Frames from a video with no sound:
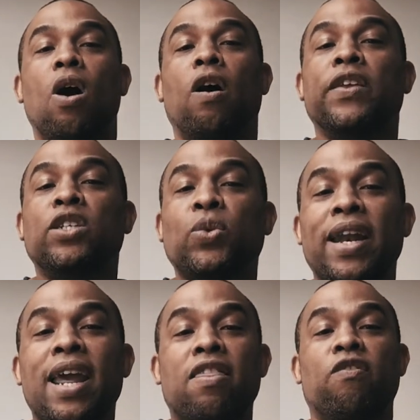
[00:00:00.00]
On the
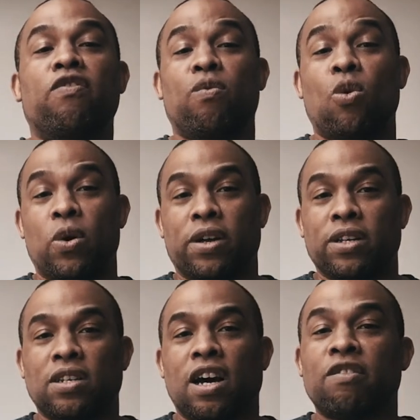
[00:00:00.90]
28th of
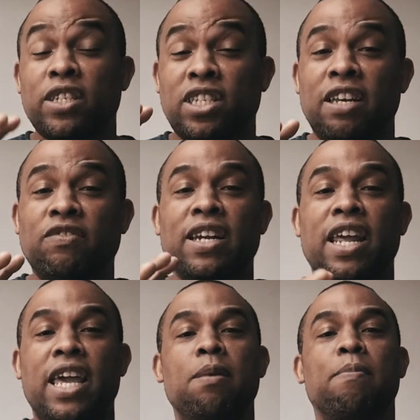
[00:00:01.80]
August, I received
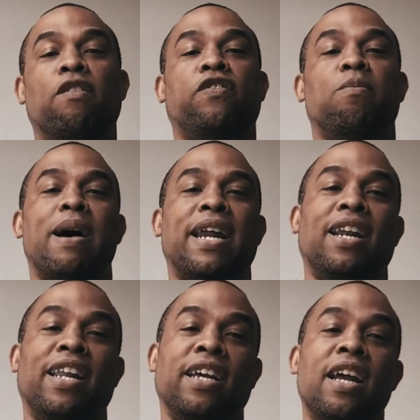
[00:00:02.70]
an email from
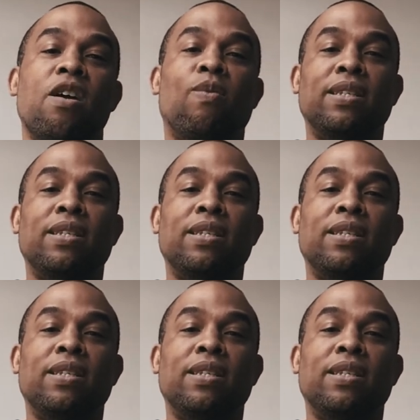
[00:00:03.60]
Madeline,